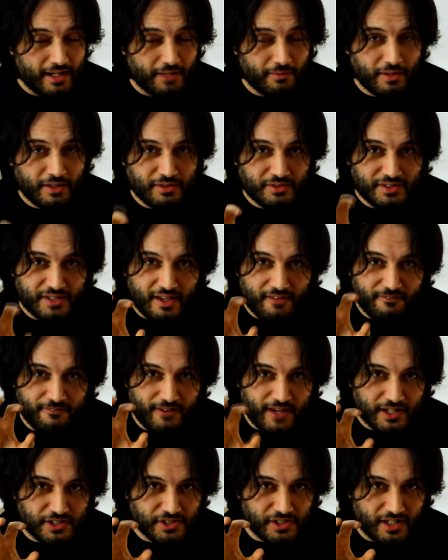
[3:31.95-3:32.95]
Now, when you say
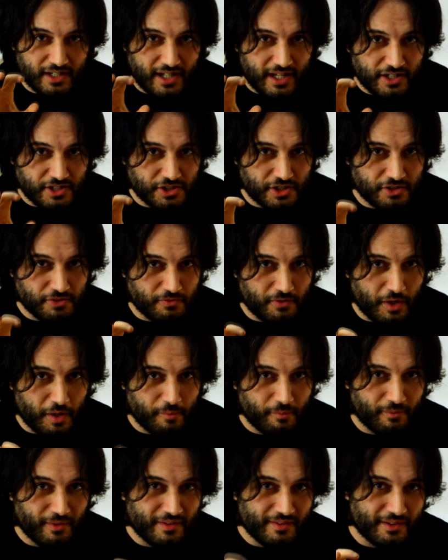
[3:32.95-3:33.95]
fashion in ancient
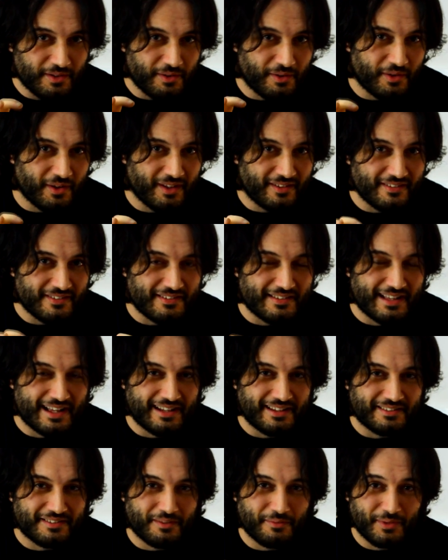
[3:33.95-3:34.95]
Rome, one thing you've got to
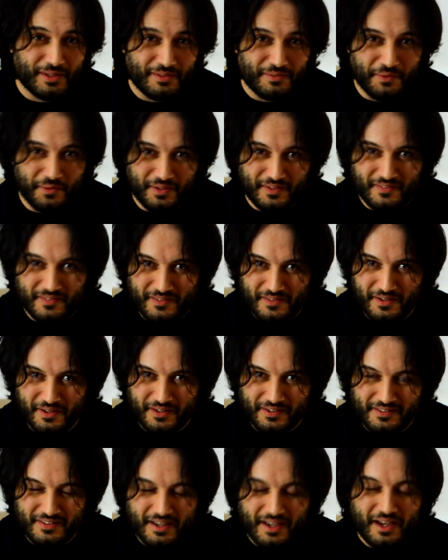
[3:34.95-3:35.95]
understand is that when talking
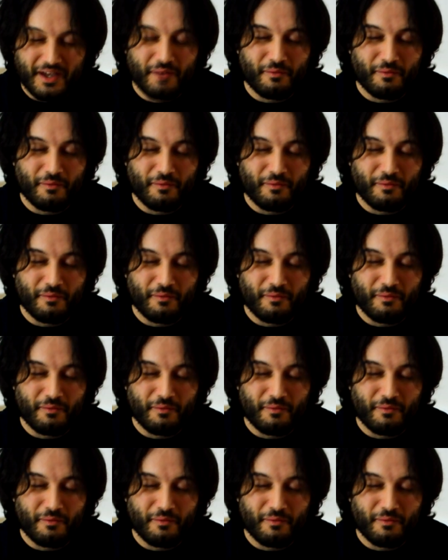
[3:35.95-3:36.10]
socks,